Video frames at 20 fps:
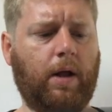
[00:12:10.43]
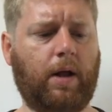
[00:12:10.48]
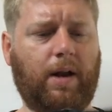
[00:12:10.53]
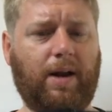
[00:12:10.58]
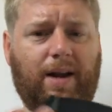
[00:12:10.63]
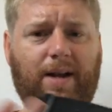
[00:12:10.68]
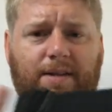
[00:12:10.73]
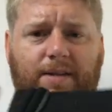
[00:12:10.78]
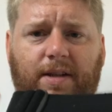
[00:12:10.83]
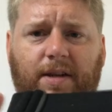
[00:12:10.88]

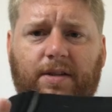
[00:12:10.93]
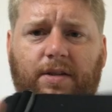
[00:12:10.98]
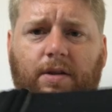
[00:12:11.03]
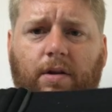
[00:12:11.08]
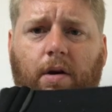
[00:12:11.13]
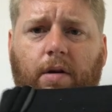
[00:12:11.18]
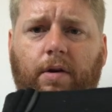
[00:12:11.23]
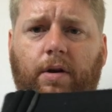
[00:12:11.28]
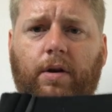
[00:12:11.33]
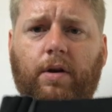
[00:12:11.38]
Elastic's
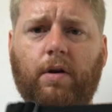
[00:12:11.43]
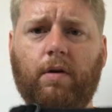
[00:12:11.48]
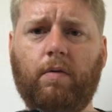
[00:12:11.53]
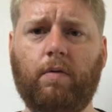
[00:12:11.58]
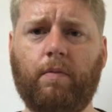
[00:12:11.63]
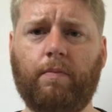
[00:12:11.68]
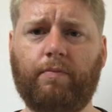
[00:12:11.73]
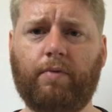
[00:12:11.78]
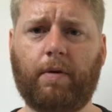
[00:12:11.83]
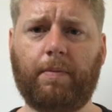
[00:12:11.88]
starting to
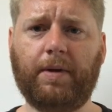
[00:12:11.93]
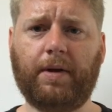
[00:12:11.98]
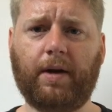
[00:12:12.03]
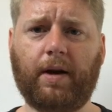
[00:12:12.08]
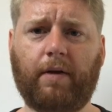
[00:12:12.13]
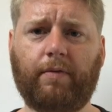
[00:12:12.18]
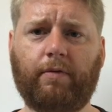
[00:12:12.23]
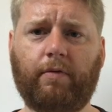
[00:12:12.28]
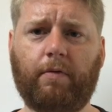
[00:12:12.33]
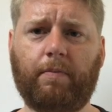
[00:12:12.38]
go, probably gonna
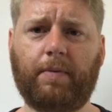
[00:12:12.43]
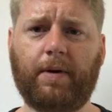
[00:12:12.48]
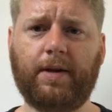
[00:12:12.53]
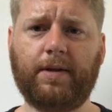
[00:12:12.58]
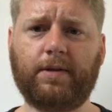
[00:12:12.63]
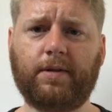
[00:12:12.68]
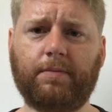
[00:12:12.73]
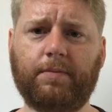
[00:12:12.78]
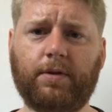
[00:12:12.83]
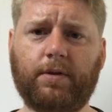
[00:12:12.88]
have to
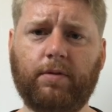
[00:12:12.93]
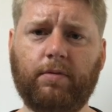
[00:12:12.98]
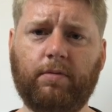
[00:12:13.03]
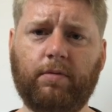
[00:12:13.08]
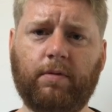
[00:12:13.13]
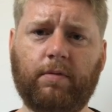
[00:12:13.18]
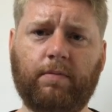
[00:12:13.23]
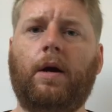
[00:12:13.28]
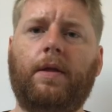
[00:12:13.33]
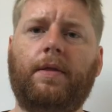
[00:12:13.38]
replace them
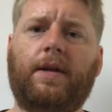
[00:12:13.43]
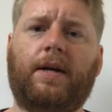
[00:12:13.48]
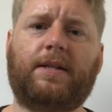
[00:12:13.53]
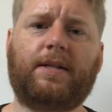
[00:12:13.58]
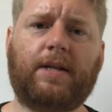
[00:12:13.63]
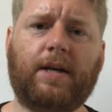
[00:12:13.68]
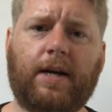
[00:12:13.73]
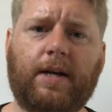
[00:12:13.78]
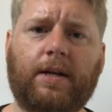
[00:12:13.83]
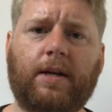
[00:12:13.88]
soon. And that's
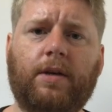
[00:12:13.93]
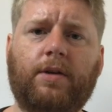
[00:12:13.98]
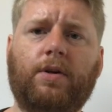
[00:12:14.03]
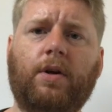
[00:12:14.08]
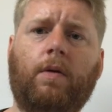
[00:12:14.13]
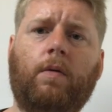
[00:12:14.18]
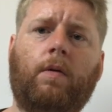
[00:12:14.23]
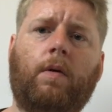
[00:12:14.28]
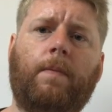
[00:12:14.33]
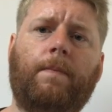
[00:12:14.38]
that.
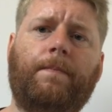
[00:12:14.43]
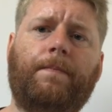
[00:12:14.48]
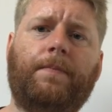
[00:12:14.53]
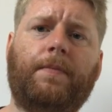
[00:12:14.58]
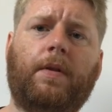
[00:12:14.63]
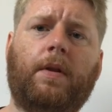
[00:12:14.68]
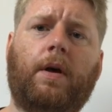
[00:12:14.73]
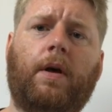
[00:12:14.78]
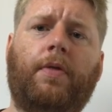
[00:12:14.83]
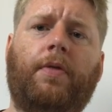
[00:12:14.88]
So
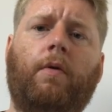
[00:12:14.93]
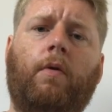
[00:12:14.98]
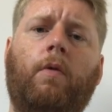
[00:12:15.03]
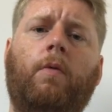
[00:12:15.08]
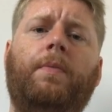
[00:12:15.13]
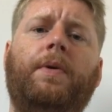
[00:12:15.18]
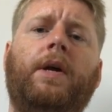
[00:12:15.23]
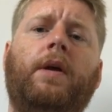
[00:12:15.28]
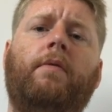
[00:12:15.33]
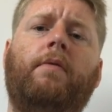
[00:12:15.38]
I thought it
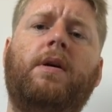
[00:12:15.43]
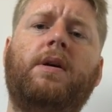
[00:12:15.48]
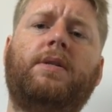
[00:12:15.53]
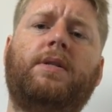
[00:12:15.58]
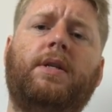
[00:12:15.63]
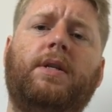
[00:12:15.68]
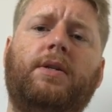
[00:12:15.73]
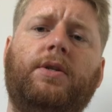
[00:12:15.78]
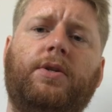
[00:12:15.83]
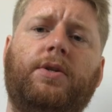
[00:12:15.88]
would be
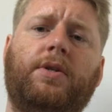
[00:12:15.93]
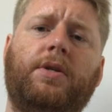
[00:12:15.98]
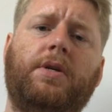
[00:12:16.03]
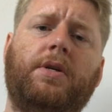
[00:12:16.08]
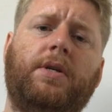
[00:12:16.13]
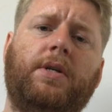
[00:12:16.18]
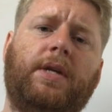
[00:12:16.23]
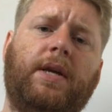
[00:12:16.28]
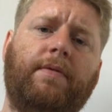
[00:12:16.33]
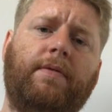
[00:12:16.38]
interesting just
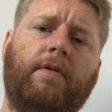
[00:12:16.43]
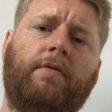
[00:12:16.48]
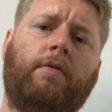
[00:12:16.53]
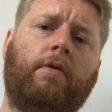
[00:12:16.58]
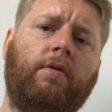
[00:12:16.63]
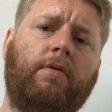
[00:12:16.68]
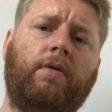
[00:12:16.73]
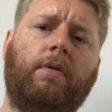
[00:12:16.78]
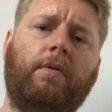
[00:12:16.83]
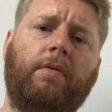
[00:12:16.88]
to give you a
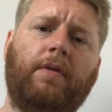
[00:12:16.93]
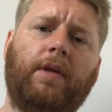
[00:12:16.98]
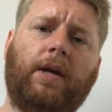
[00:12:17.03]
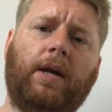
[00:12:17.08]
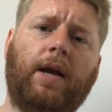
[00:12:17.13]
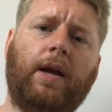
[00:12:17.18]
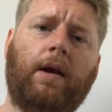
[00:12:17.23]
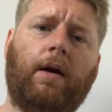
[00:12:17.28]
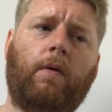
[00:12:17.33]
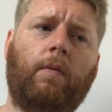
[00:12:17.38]
run through of the
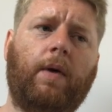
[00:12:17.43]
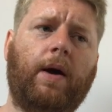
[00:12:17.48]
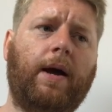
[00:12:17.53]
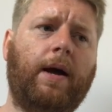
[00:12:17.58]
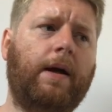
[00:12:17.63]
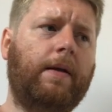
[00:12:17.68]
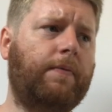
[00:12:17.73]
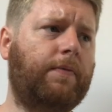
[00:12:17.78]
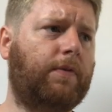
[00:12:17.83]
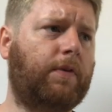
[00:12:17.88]
kit I
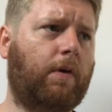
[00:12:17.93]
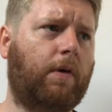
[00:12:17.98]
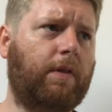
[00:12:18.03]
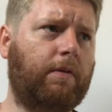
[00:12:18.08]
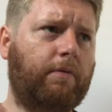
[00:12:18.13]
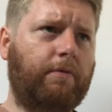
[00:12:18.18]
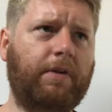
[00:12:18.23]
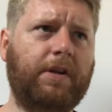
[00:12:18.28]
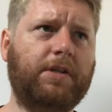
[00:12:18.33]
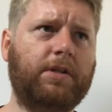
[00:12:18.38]
wear, sort of
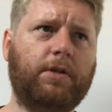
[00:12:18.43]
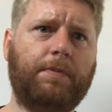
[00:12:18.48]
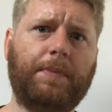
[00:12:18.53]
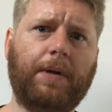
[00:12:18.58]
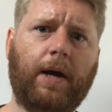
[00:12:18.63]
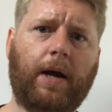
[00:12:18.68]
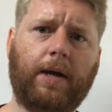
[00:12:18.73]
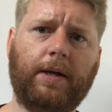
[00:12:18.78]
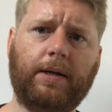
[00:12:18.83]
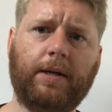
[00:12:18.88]
the reasons
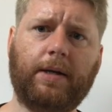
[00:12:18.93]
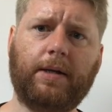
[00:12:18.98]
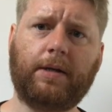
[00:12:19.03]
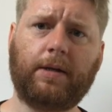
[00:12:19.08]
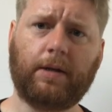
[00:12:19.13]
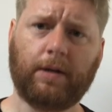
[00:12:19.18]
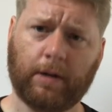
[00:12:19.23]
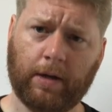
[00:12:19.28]
behind it.